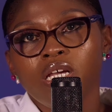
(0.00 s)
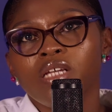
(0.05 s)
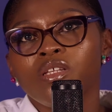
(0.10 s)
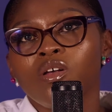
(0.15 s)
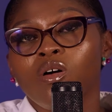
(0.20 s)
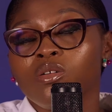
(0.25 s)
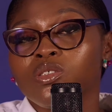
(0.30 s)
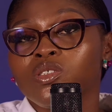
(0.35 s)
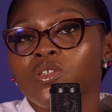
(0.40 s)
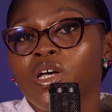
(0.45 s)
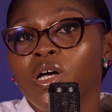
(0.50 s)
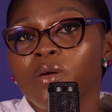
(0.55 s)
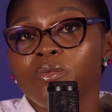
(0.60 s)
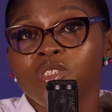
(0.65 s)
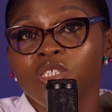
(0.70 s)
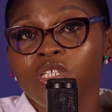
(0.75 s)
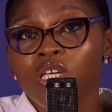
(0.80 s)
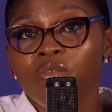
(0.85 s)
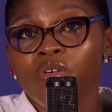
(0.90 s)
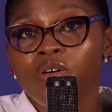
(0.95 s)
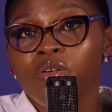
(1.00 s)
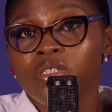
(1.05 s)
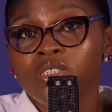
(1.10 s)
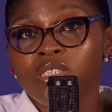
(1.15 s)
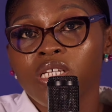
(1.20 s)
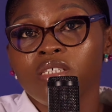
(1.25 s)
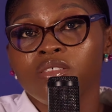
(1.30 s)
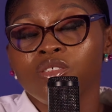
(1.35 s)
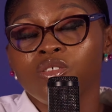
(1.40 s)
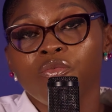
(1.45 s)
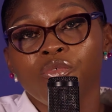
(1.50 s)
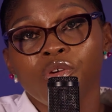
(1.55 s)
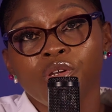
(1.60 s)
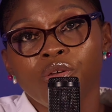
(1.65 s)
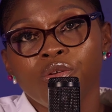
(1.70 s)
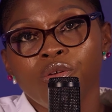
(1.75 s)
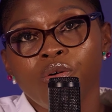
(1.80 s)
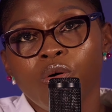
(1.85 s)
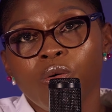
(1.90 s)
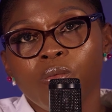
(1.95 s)
It also helps to give you a sense of
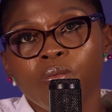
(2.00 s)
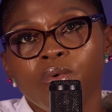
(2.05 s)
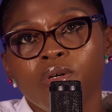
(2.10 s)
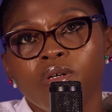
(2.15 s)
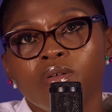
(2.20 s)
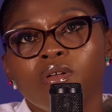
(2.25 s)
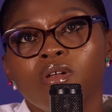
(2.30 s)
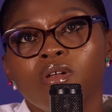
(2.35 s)
renewed hope.